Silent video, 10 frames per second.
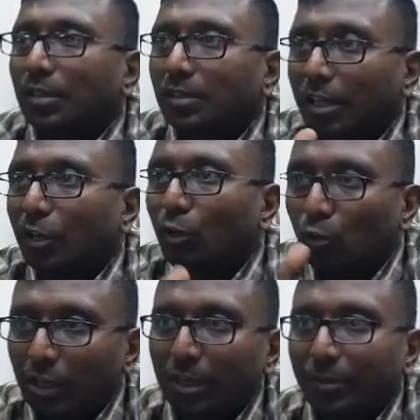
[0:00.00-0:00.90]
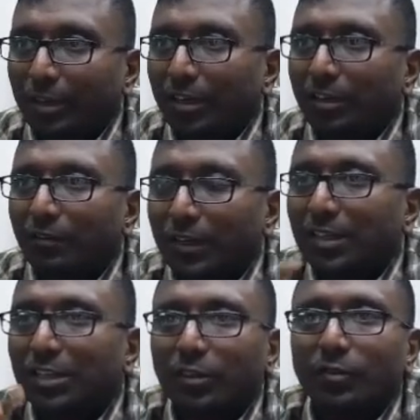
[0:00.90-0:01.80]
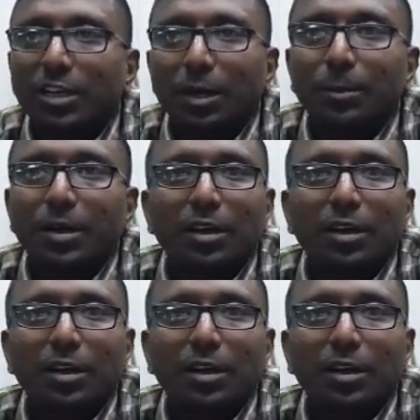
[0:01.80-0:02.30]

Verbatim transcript: Then you tell me whether that will come